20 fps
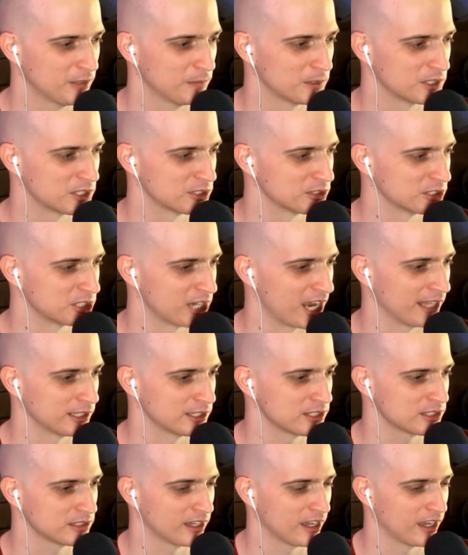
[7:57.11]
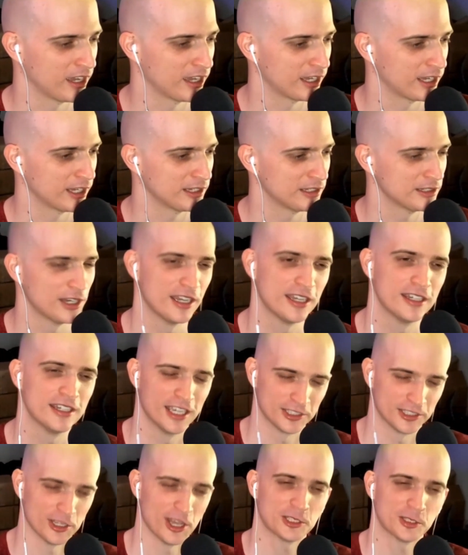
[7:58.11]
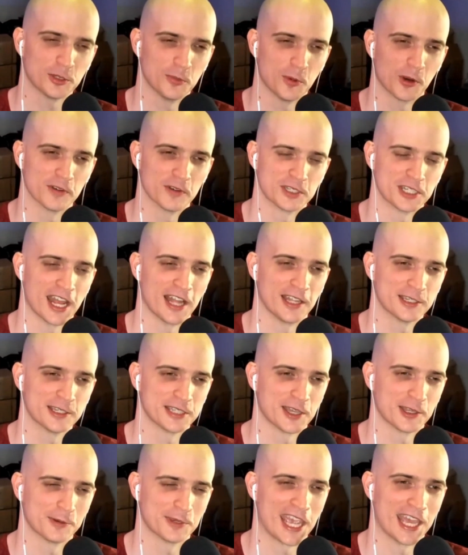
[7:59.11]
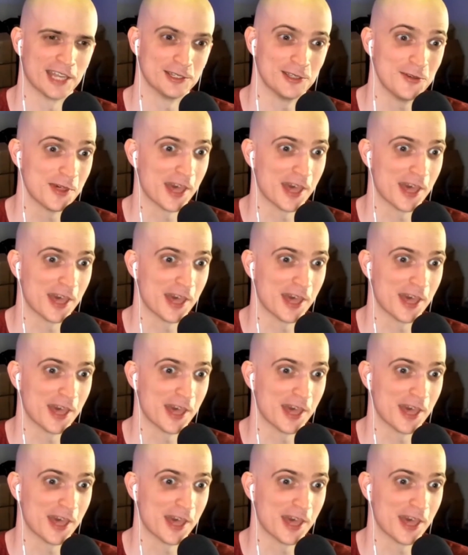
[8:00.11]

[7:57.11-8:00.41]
which is a challenge. It's also more of a challenge now that we can't